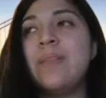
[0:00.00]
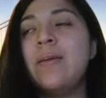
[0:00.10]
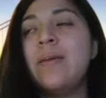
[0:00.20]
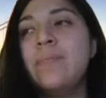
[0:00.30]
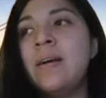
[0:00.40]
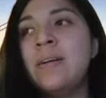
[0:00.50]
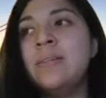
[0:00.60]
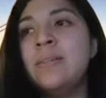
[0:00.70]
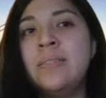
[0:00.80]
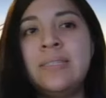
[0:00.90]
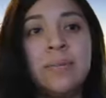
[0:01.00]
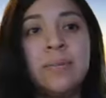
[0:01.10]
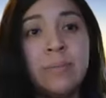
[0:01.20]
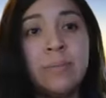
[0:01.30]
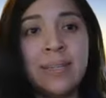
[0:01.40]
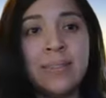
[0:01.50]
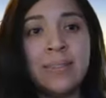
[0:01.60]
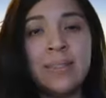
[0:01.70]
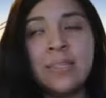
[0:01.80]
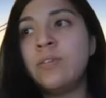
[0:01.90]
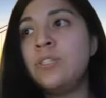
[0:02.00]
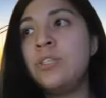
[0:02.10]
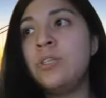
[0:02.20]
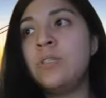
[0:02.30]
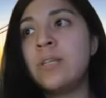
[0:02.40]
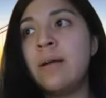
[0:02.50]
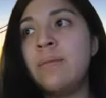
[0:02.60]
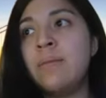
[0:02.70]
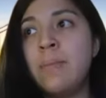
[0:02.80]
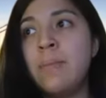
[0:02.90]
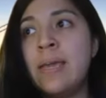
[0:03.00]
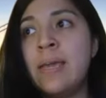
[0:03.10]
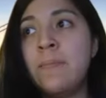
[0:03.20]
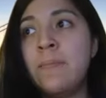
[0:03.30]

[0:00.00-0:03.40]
Because sometimes, students come to me